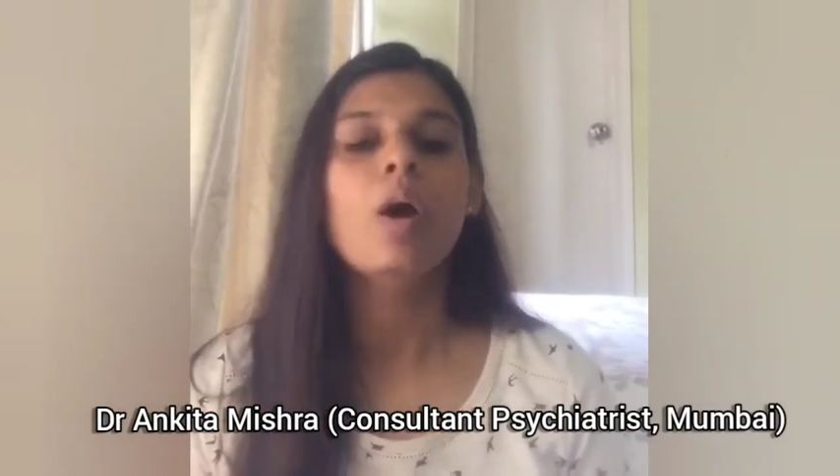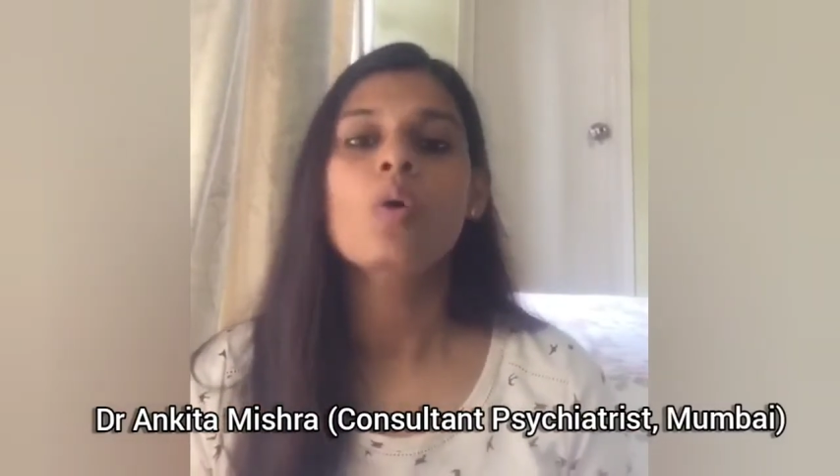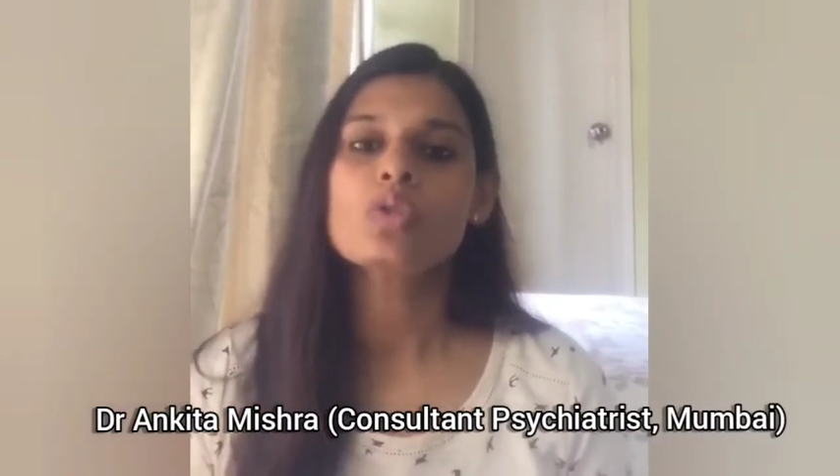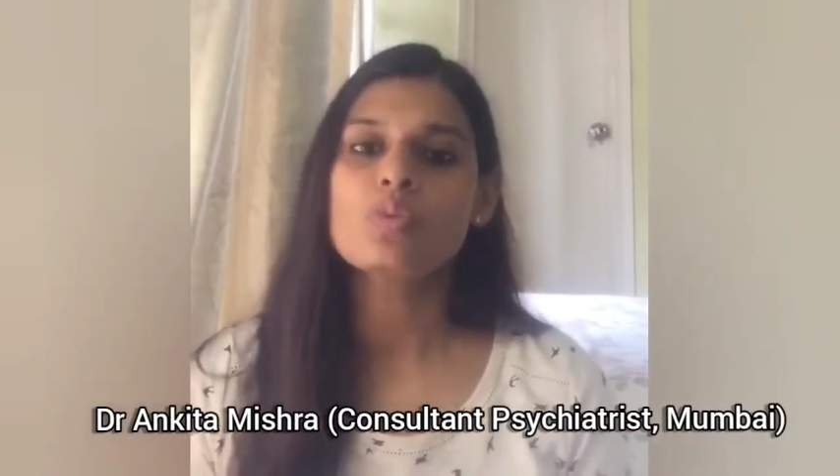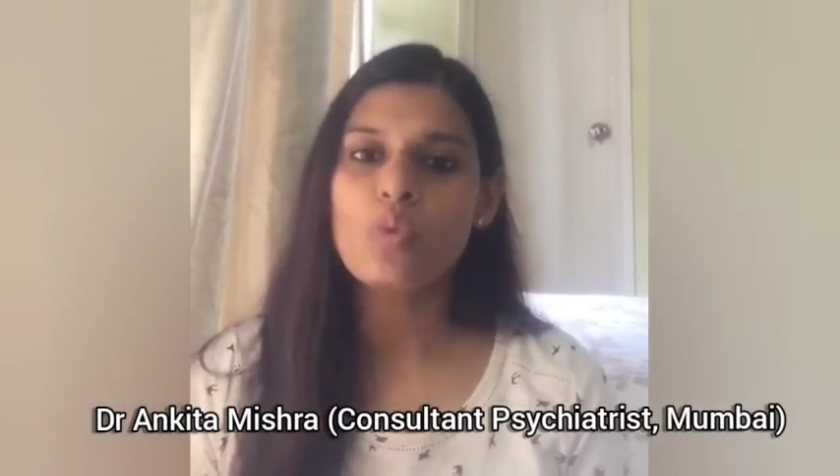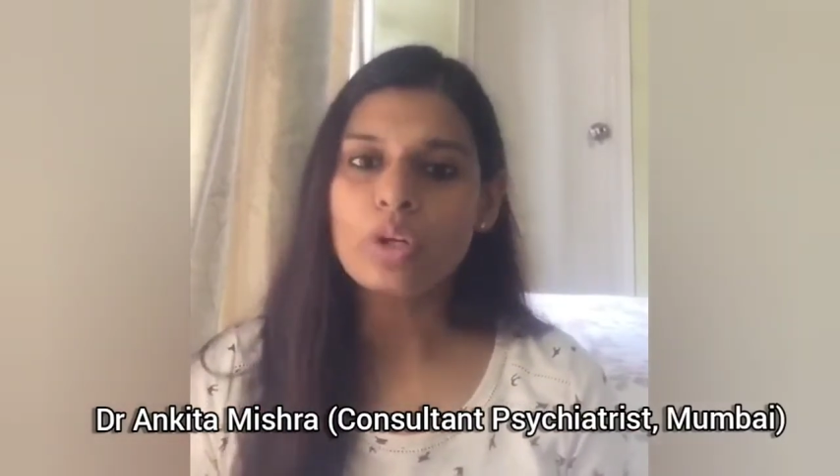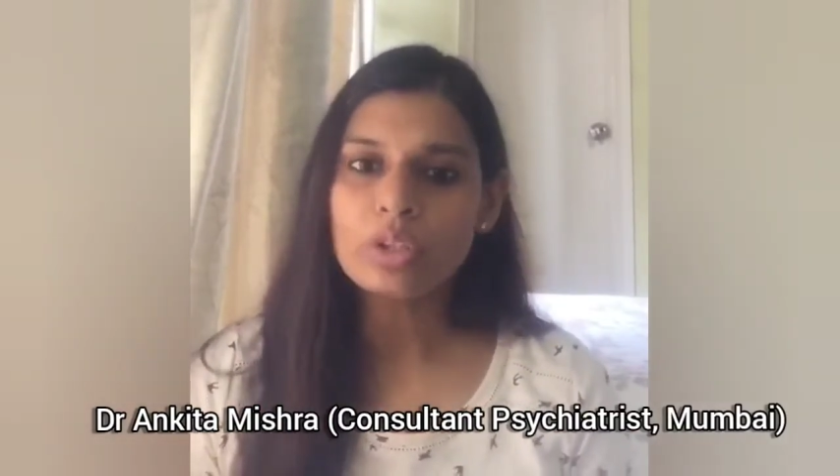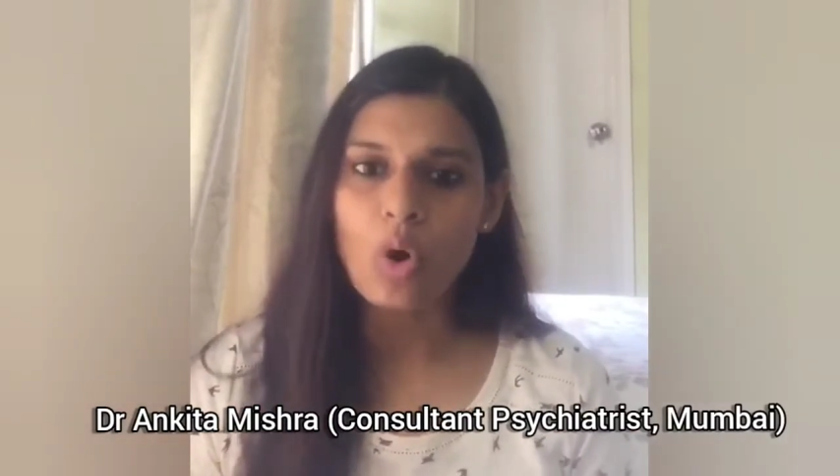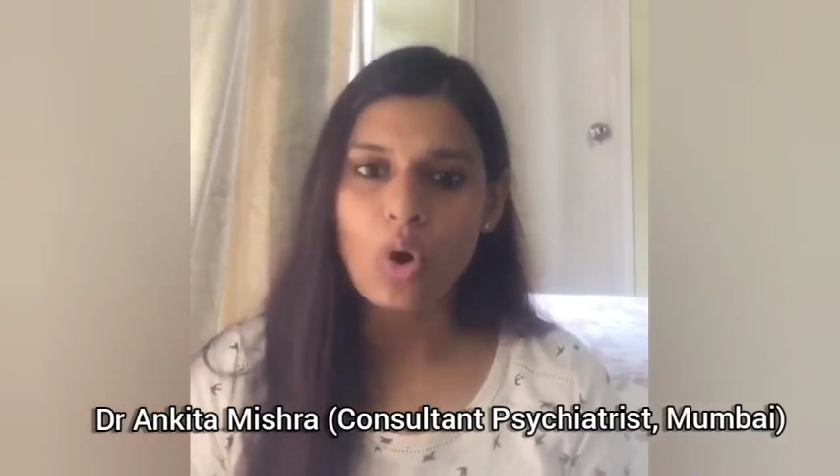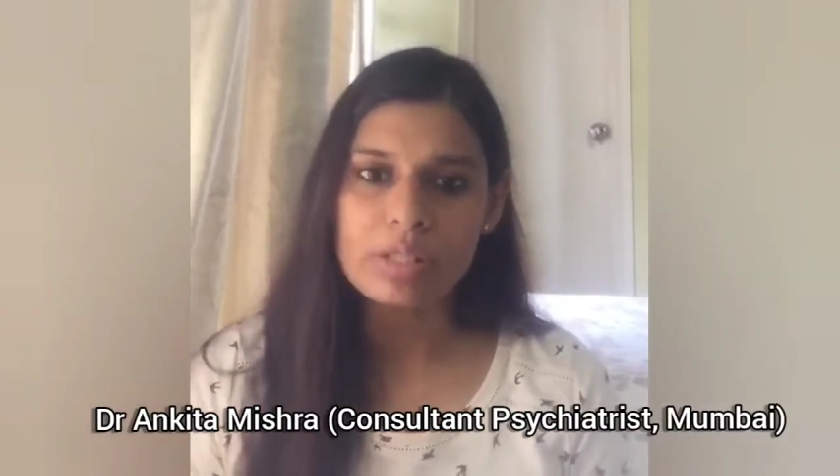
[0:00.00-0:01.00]
So what
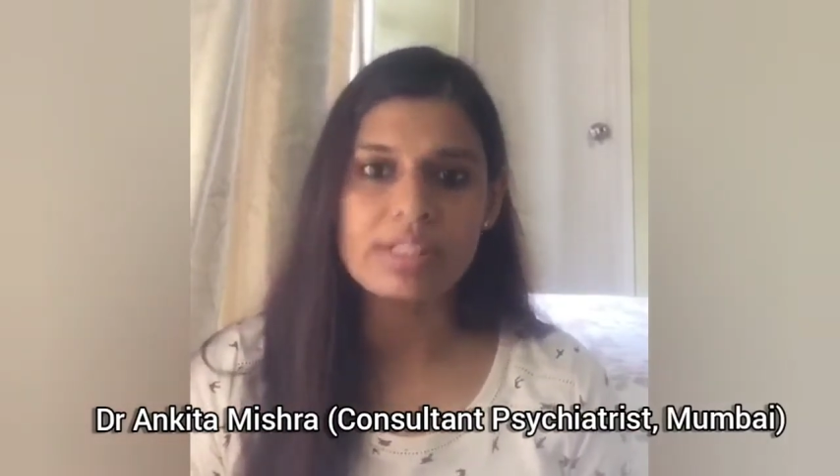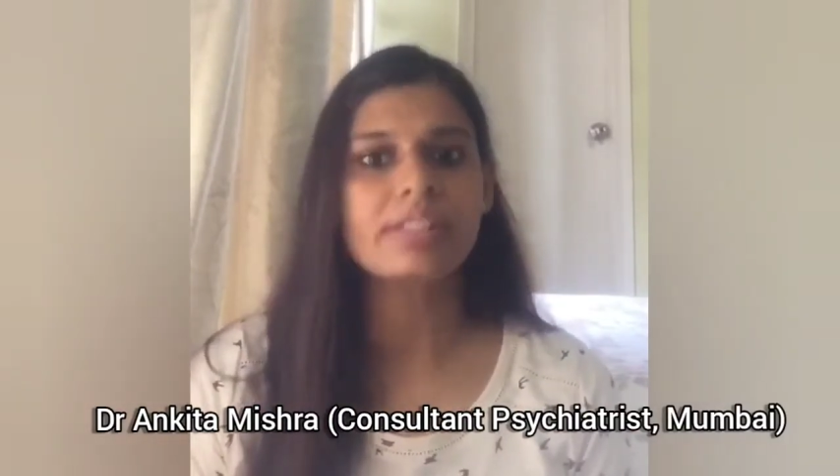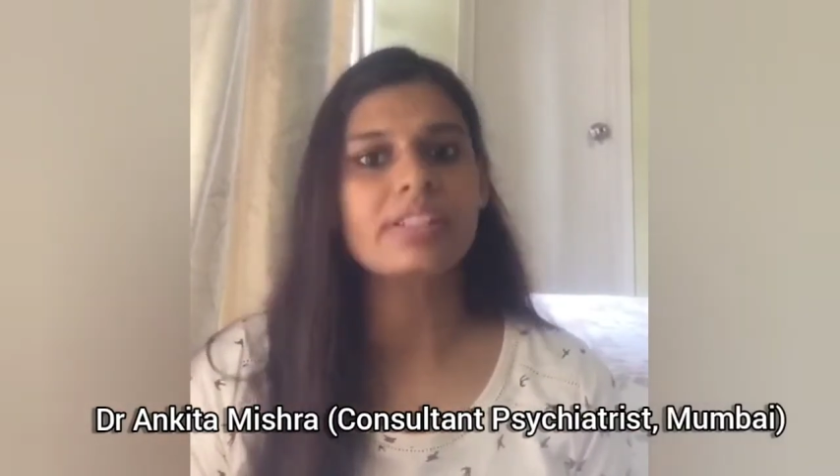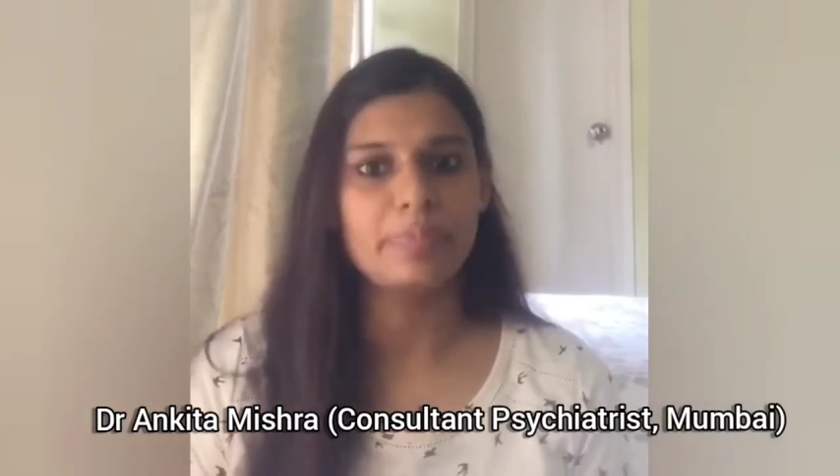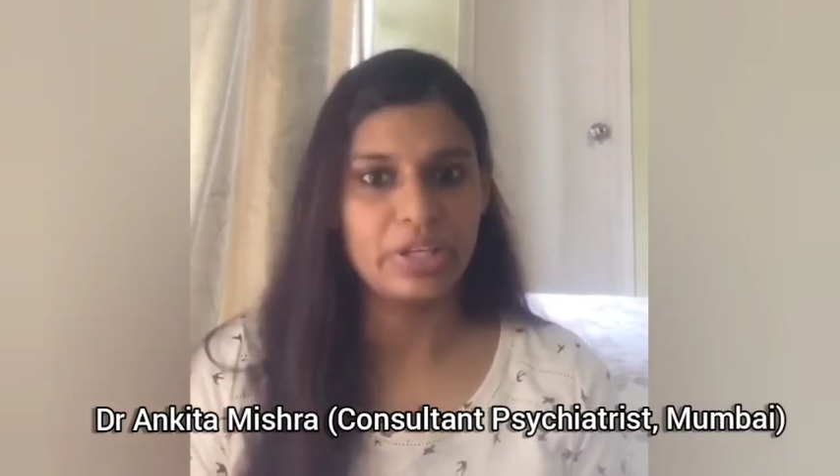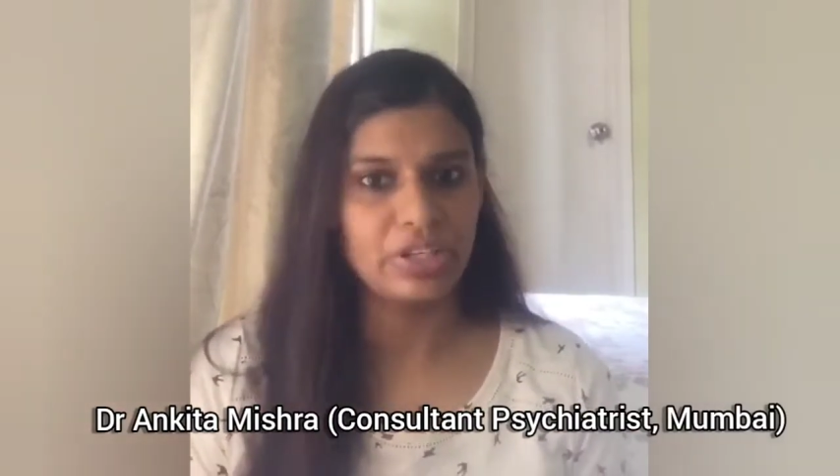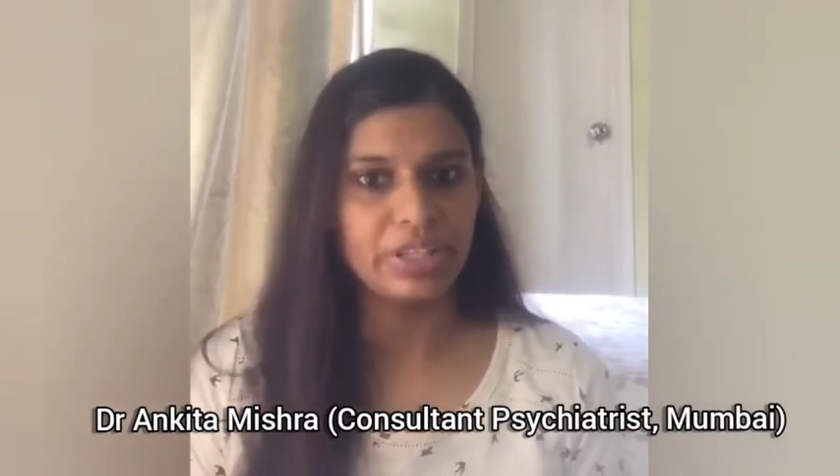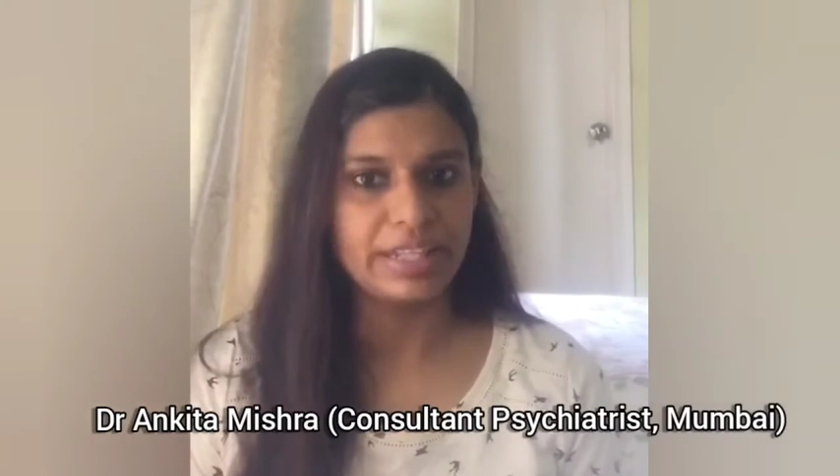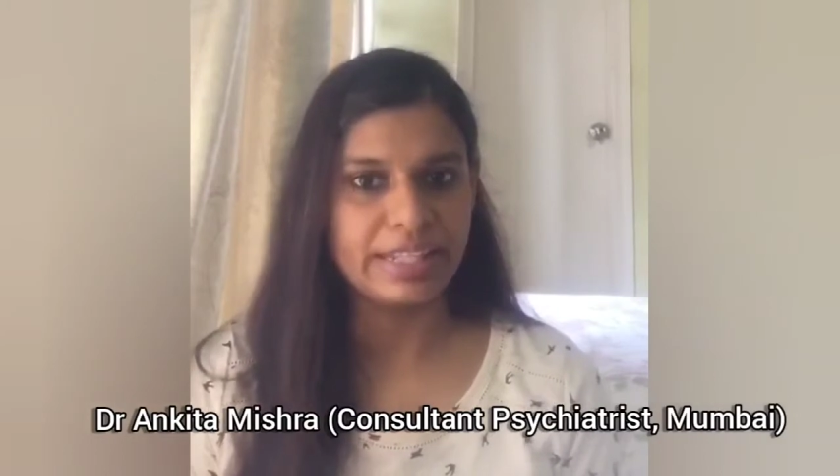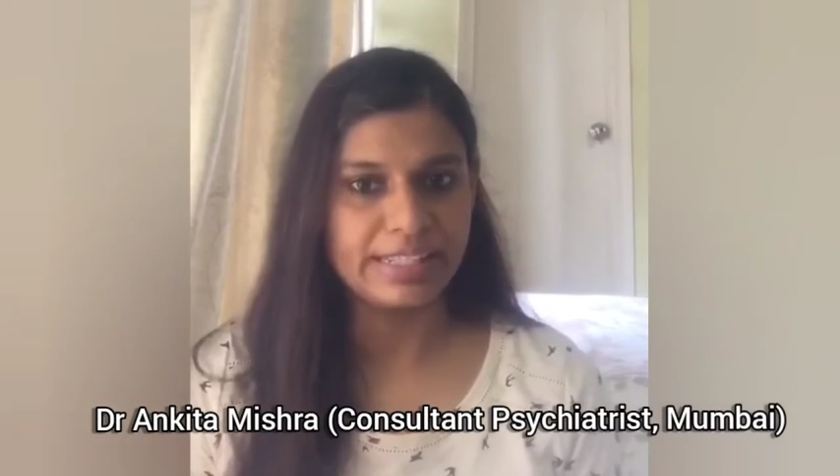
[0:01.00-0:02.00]
causes depression
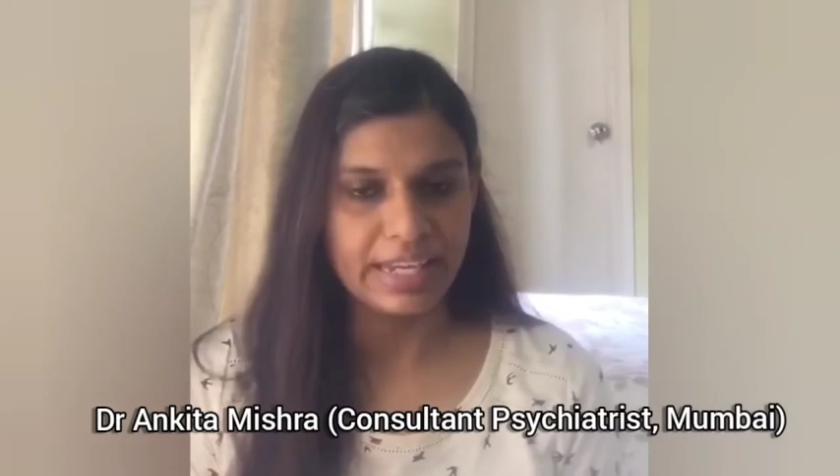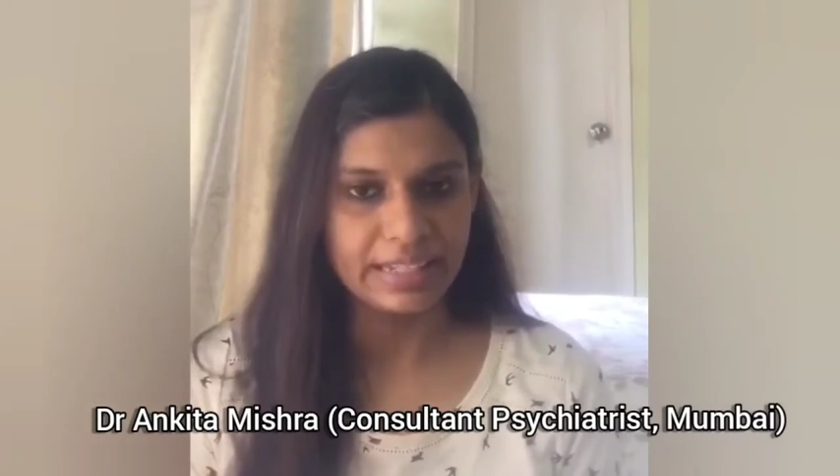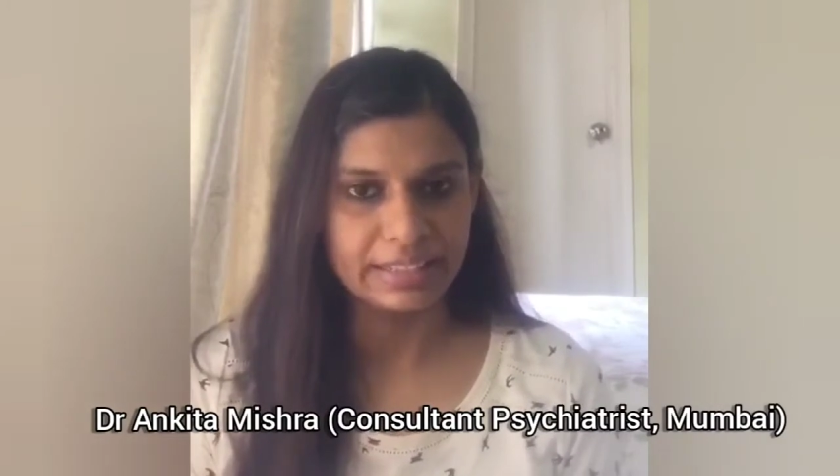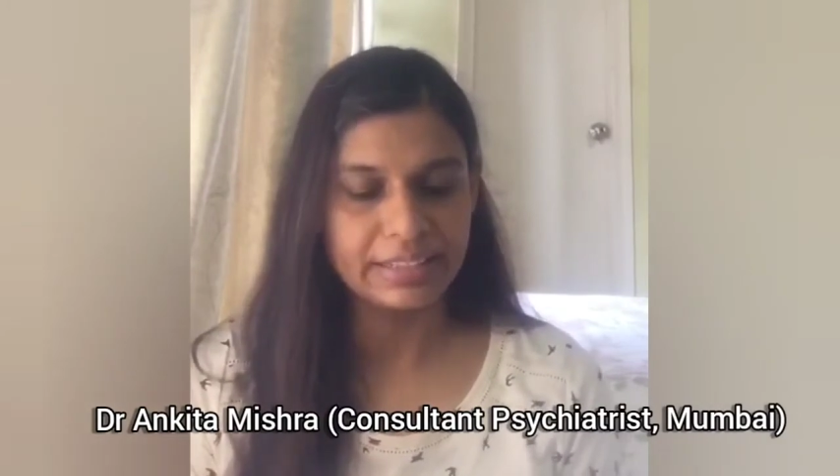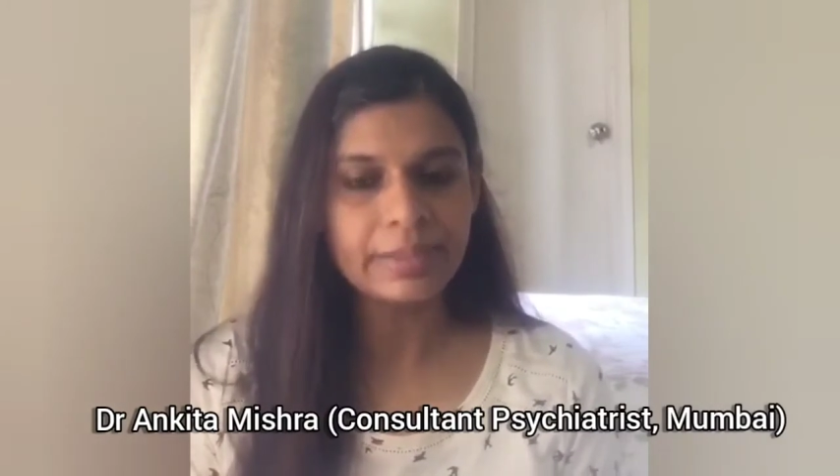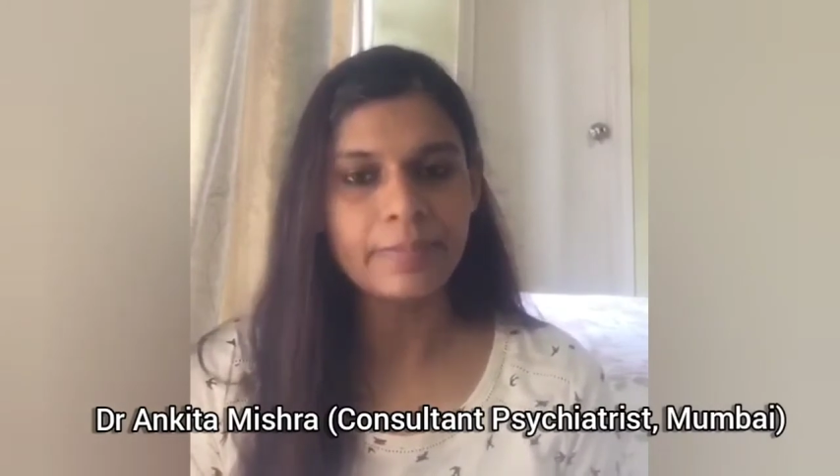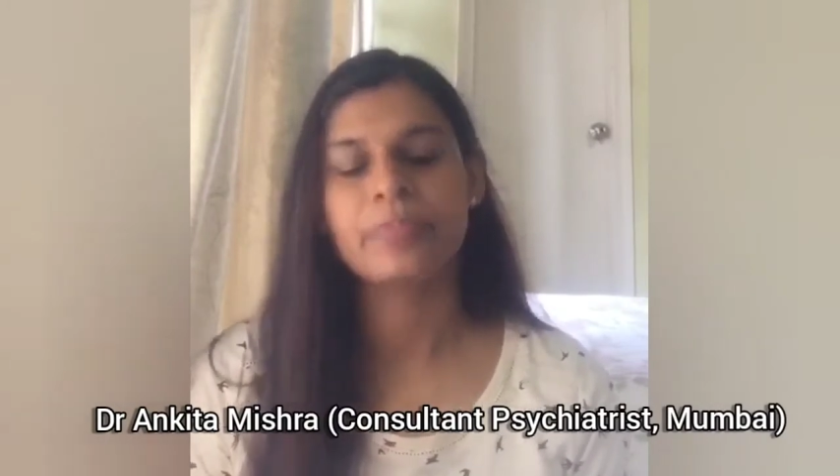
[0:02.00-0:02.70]
and anxiety?